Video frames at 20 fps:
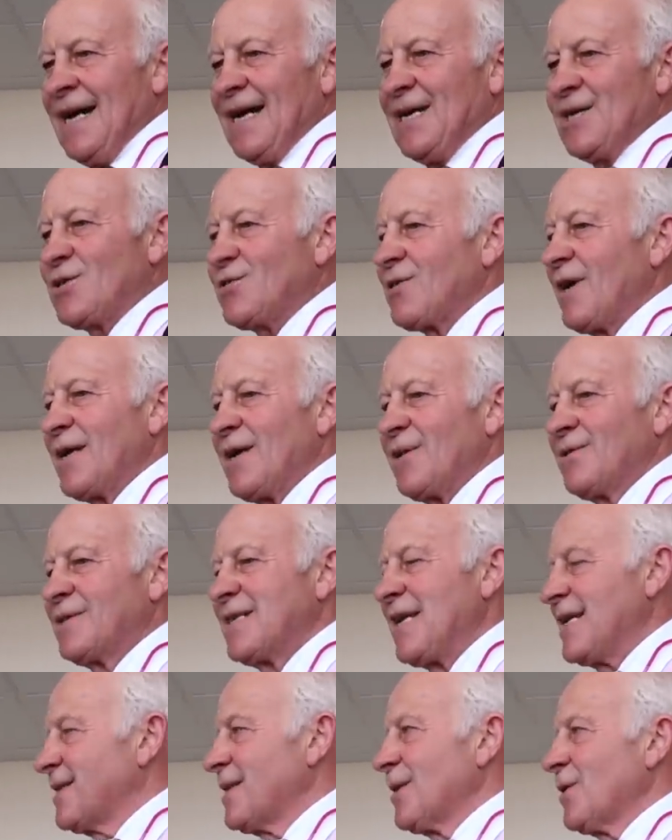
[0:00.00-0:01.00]
I used to ride over
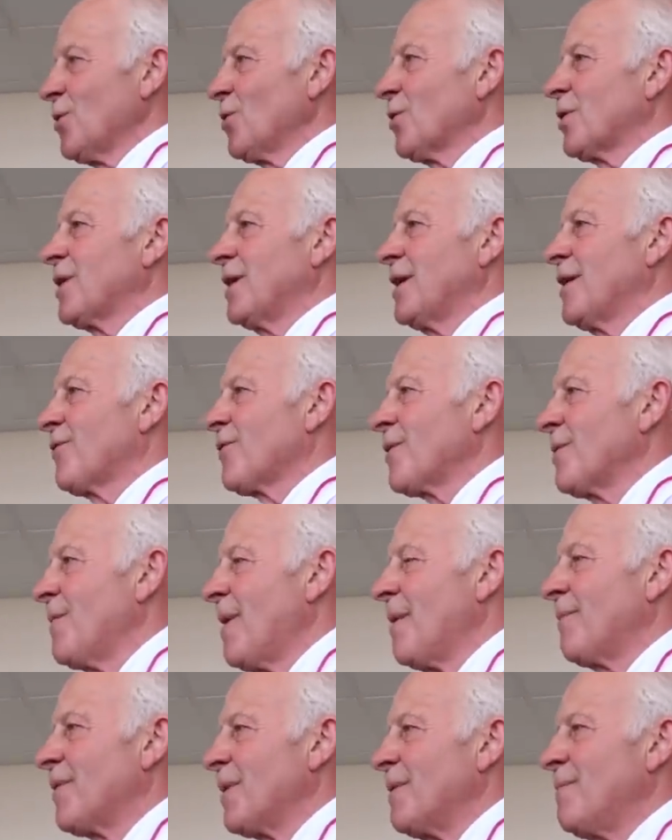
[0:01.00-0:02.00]
Desert Orchid, if I
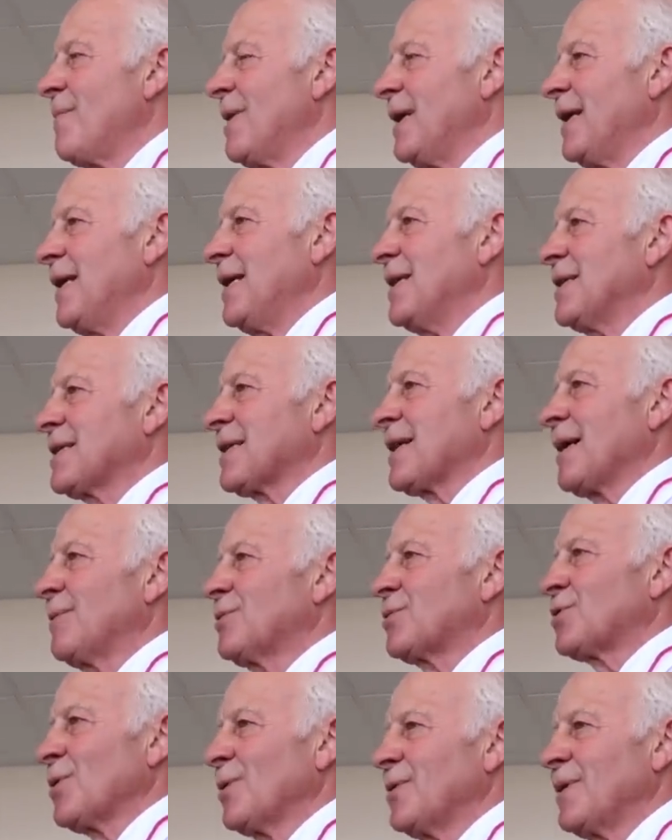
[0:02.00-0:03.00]
remember, many years ago.
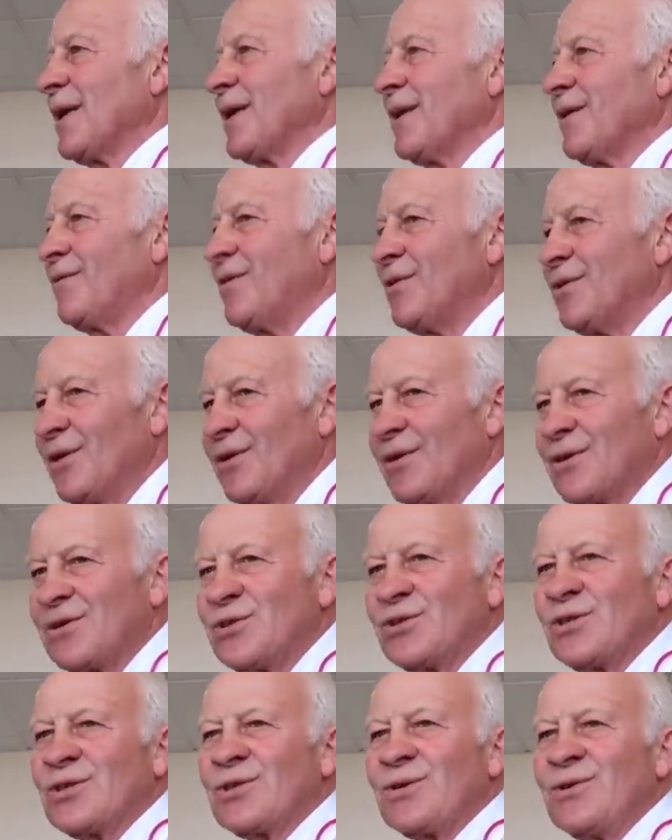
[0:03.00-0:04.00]
I'm sure none of you do
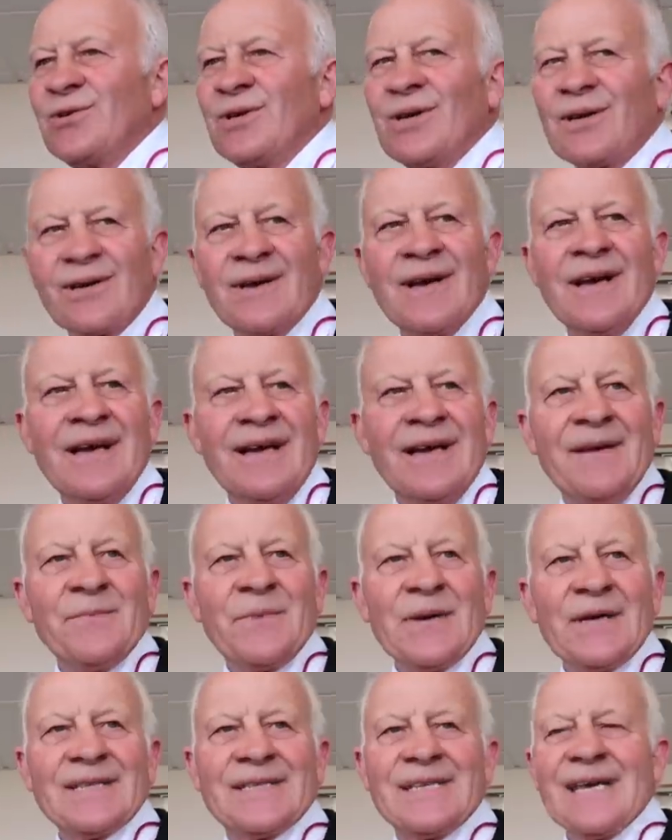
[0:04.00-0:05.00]
because you're too young.
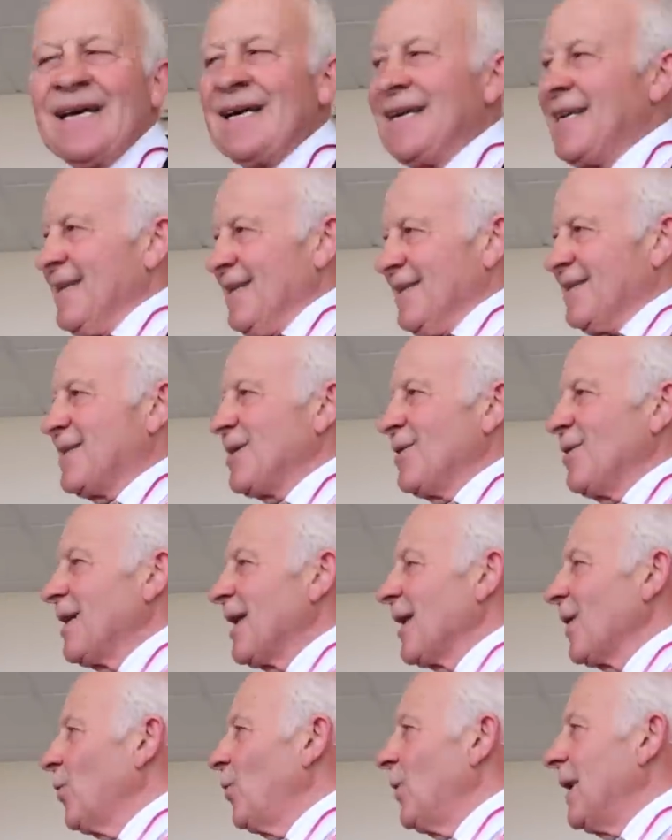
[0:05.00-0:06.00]
But uh, do a
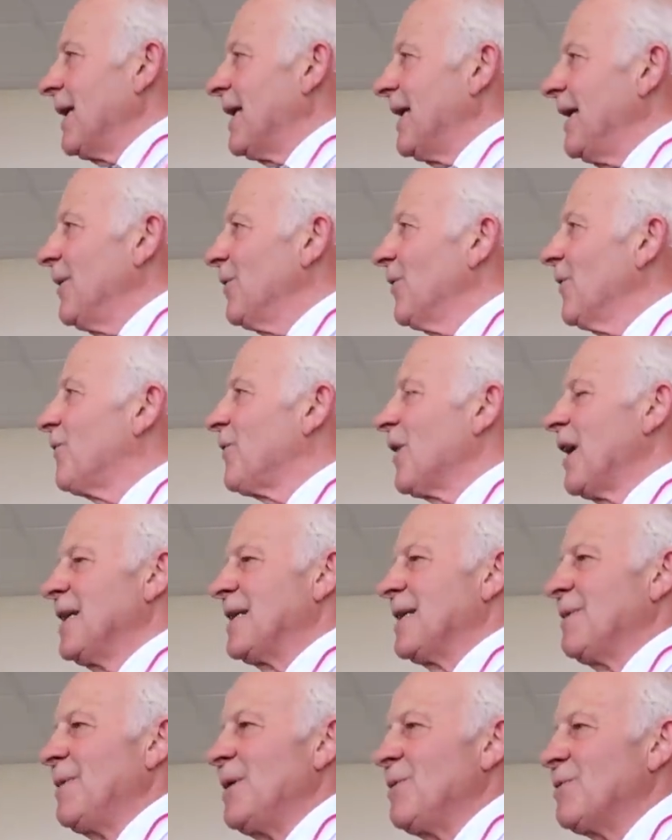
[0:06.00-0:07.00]
little wiki, you'll find
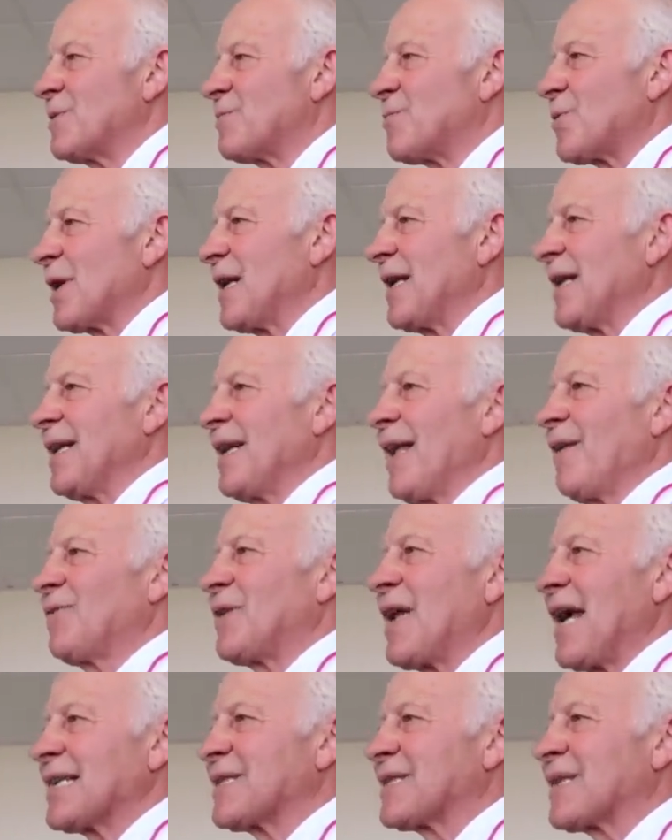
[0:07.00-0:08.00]
the news brilliant. Love
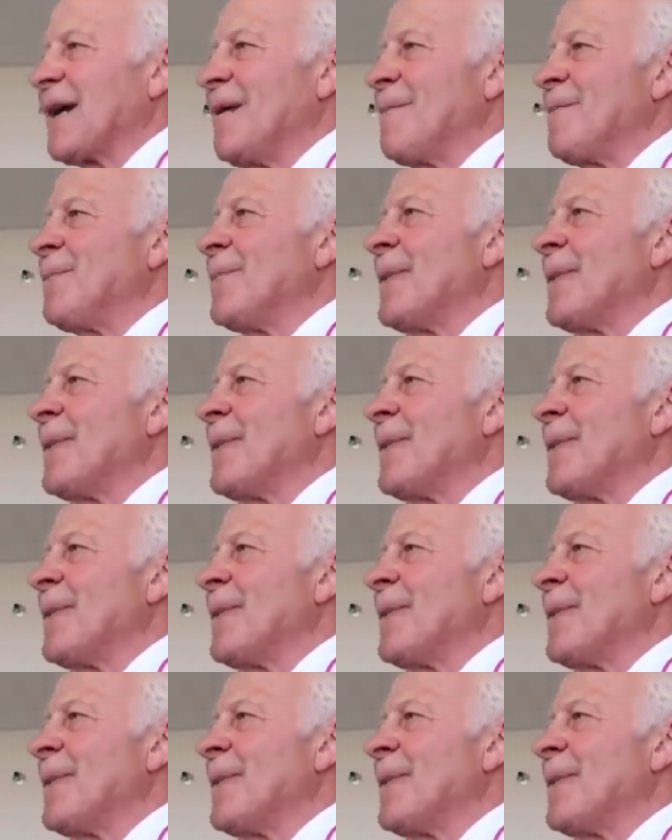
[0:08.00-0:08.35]
to ask them.